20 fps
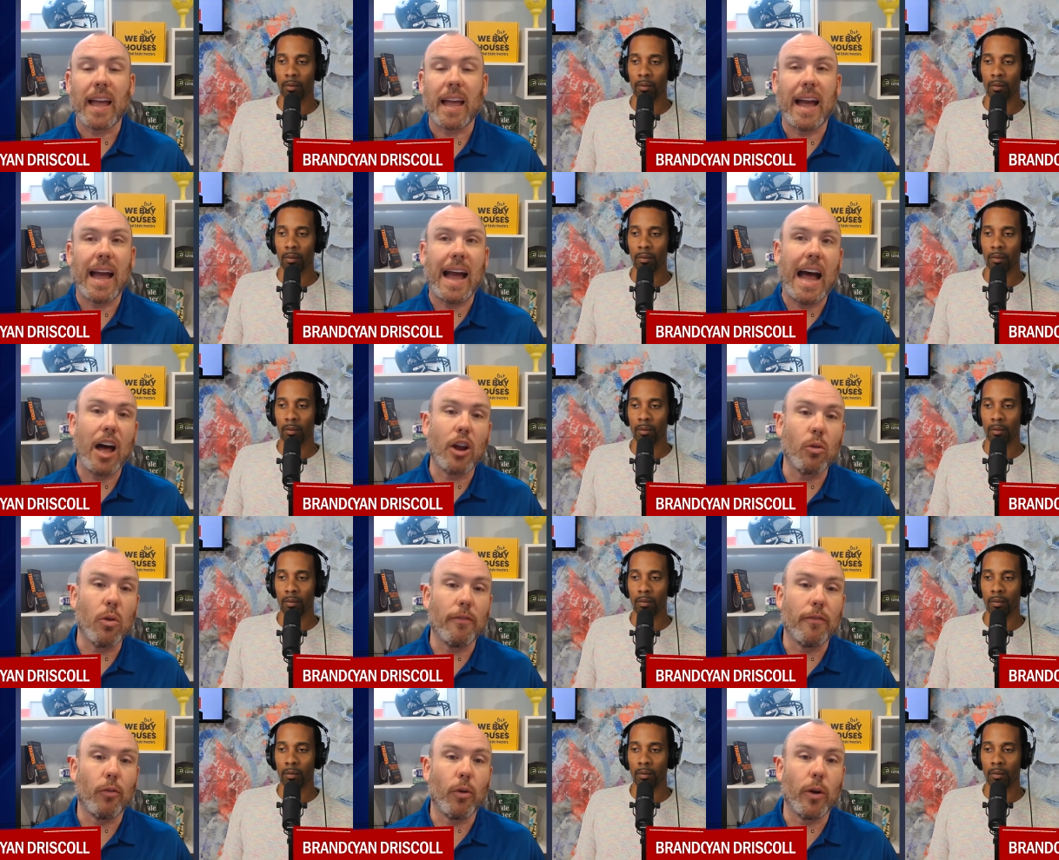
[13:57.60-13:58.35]
Speaker 1: how
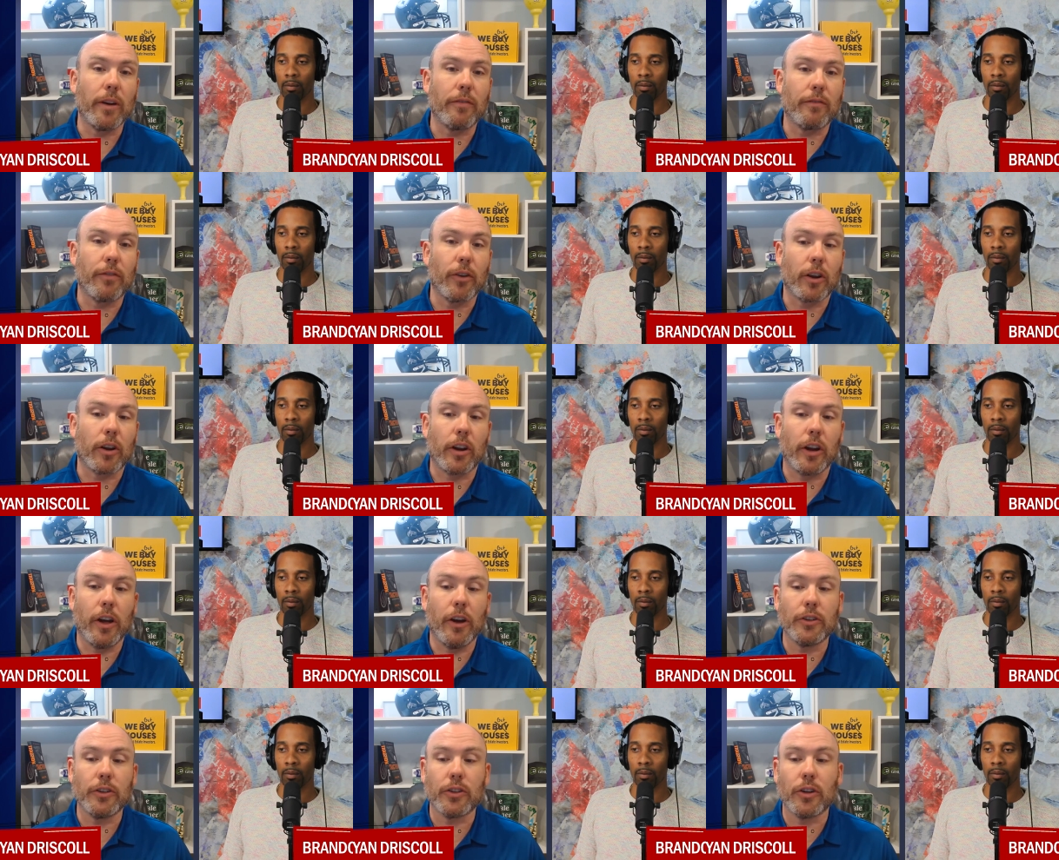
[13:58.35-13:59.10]
to avoid
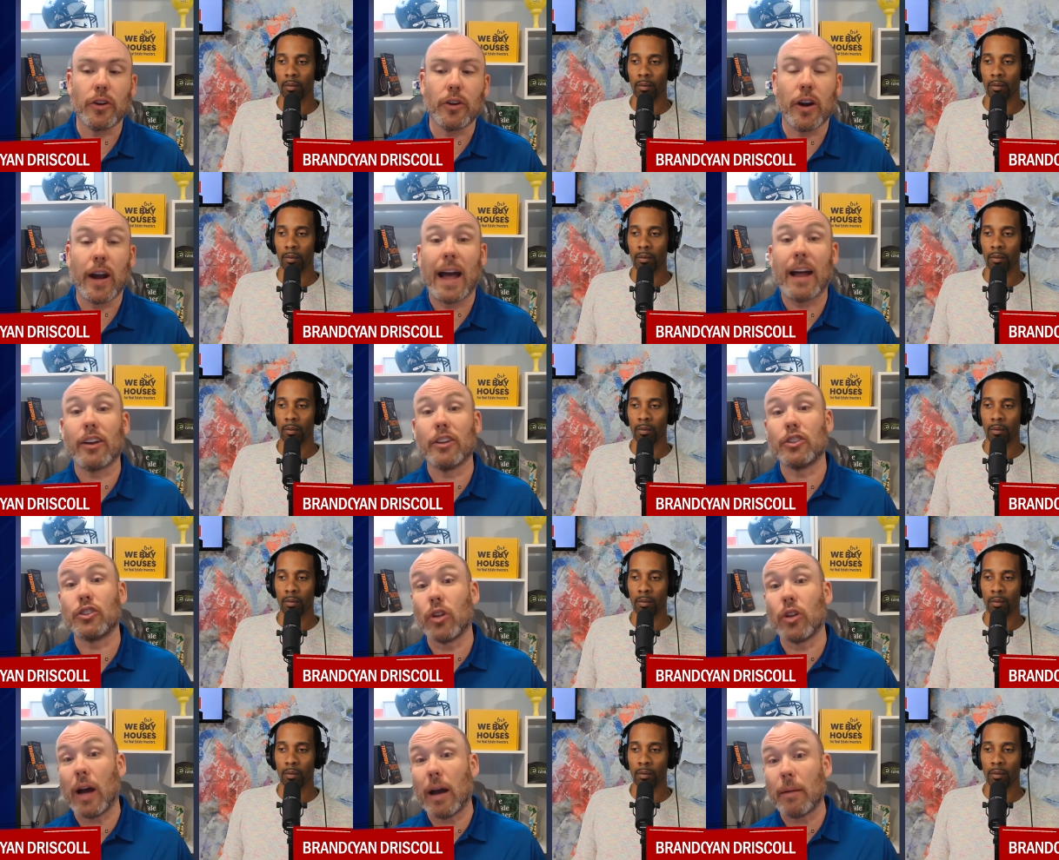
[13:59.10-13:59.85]
foreclosure or how to
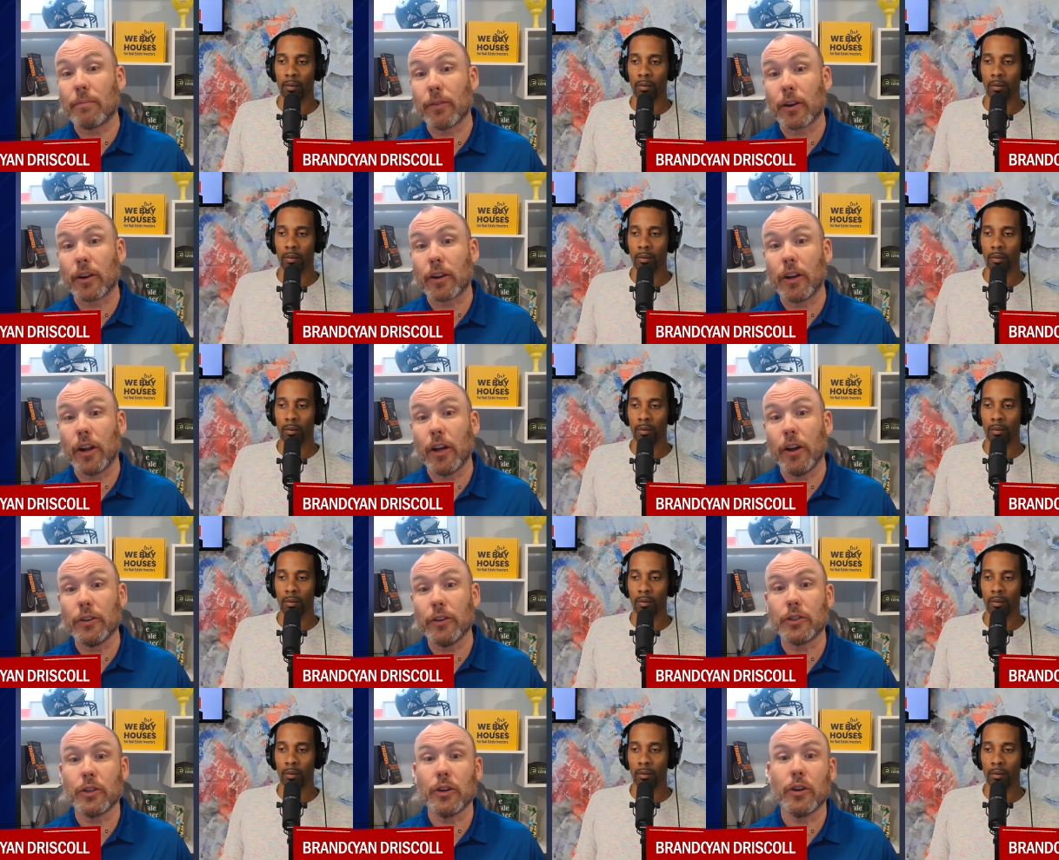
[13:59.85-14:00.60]
stop
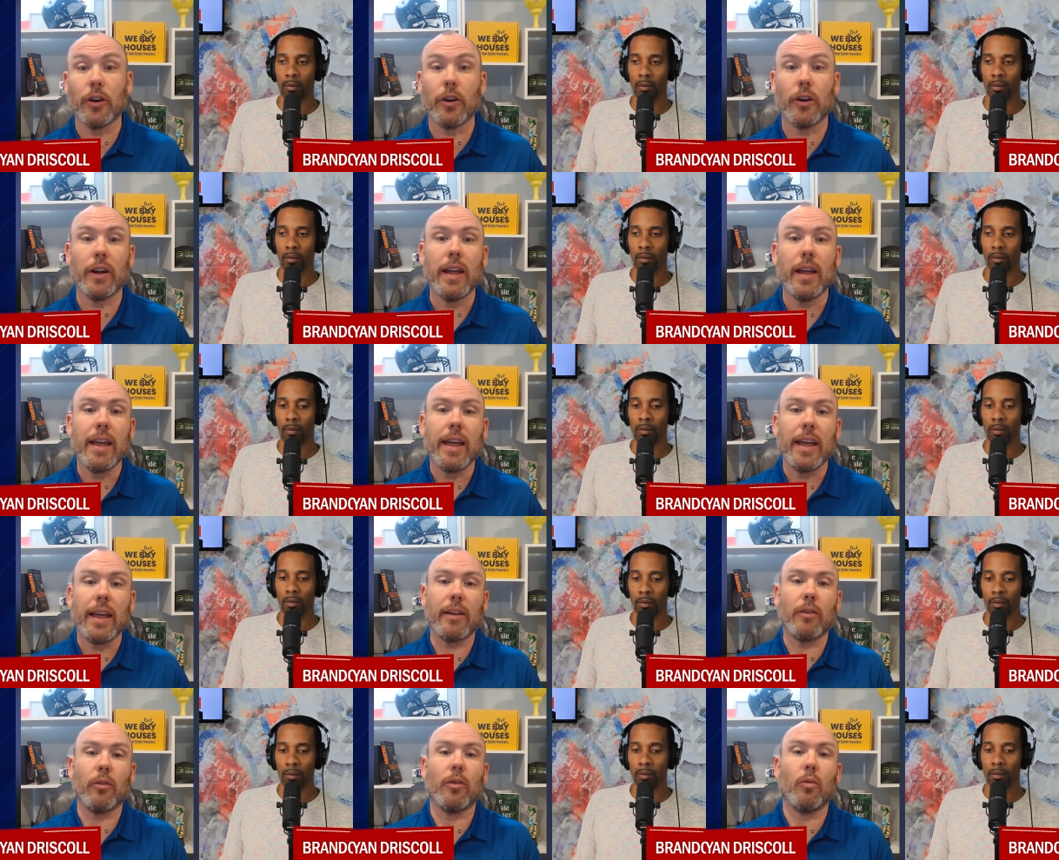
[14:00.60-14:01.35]
foreclosure or
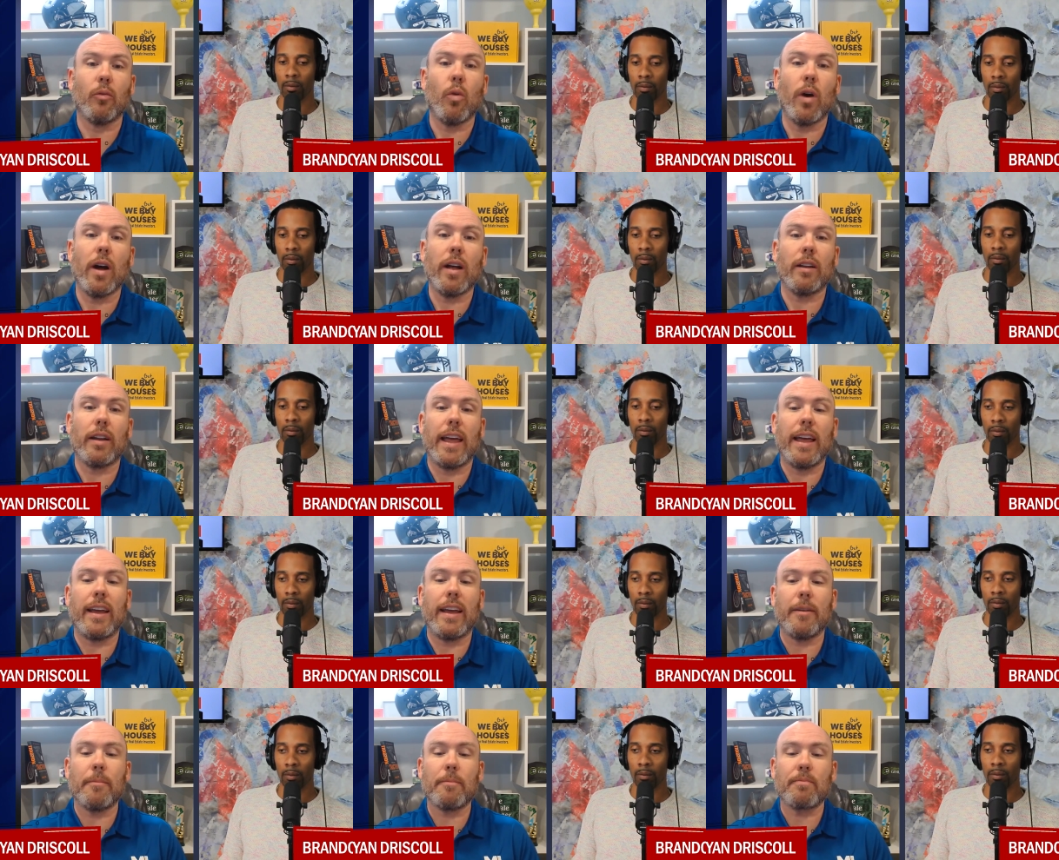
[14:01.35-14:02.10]
what
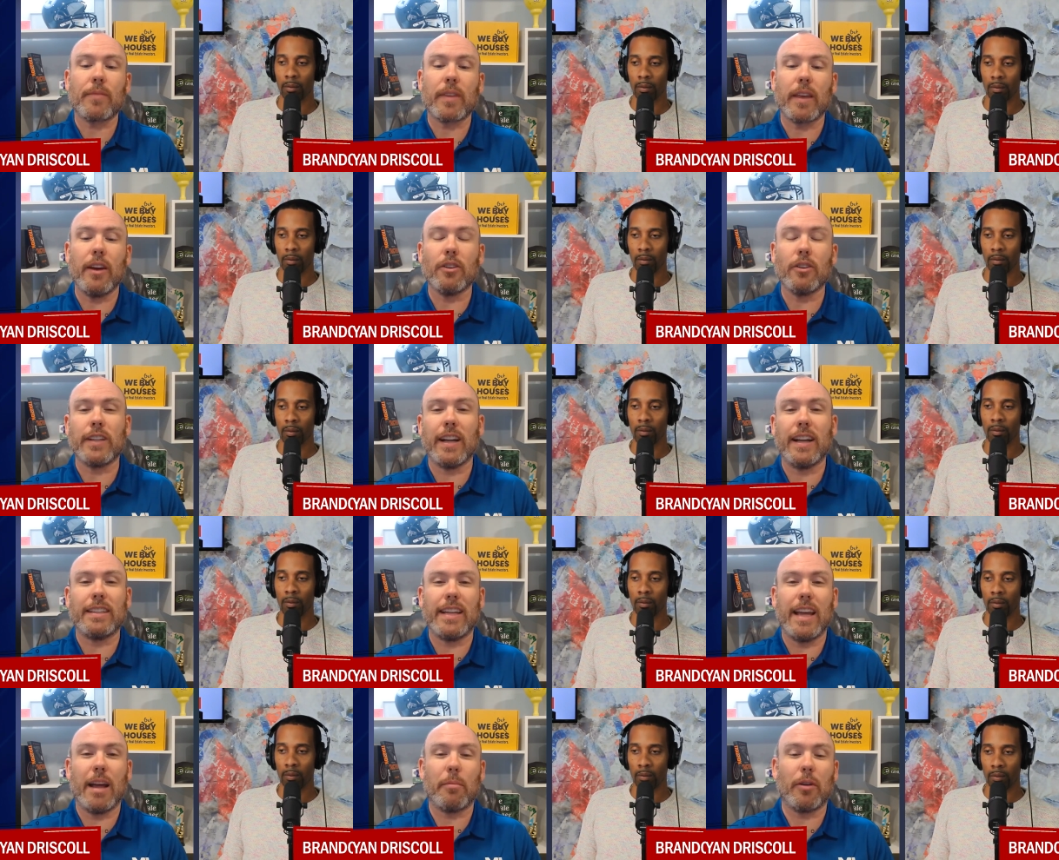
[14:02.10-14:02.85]
like here's an
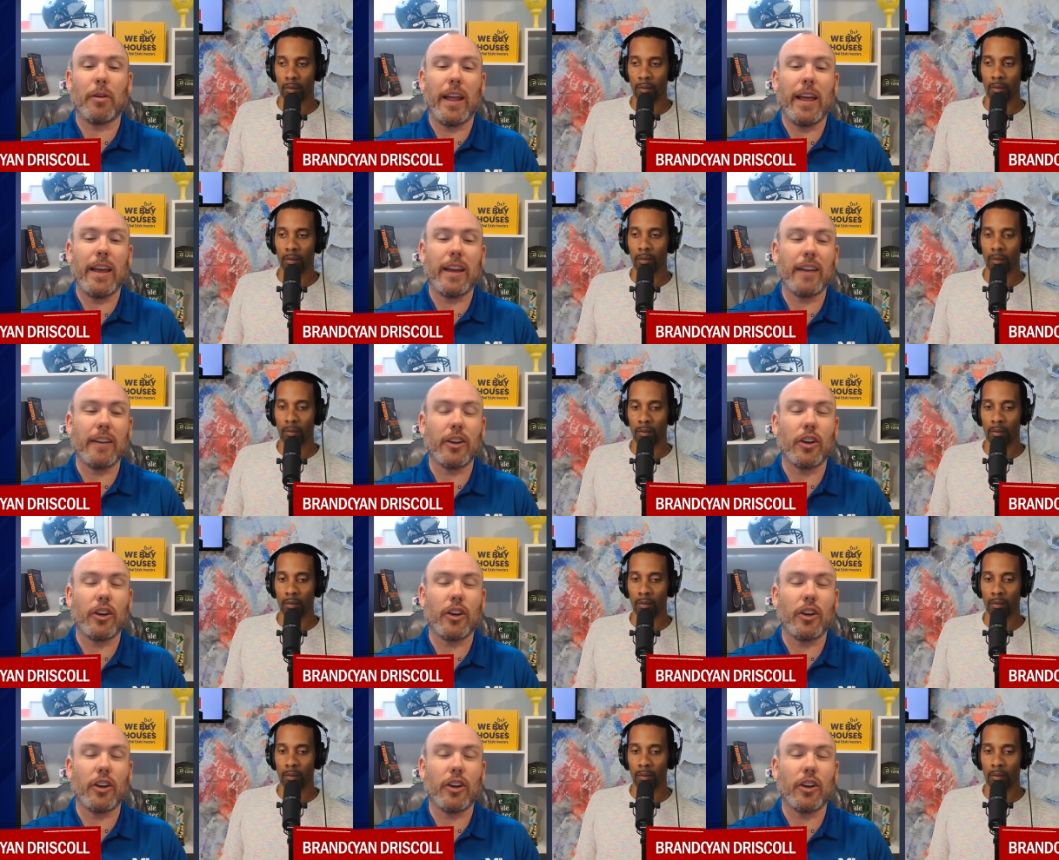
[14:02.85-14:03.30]
example like